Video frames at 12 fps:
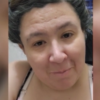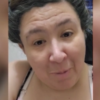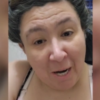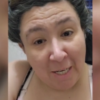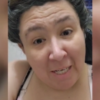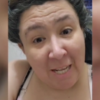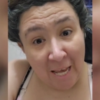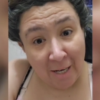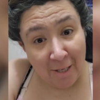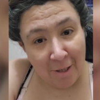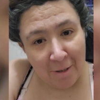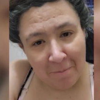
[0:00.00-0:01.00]
pun
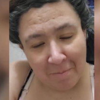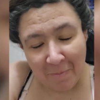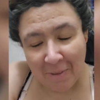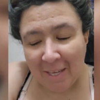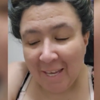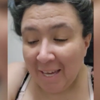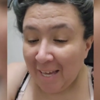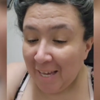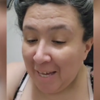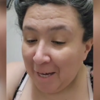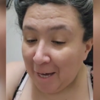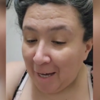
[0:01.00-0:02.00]
intended.
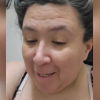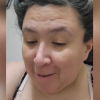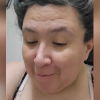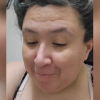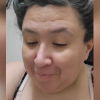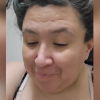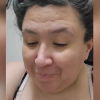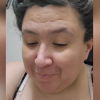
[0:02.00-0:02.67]
Um,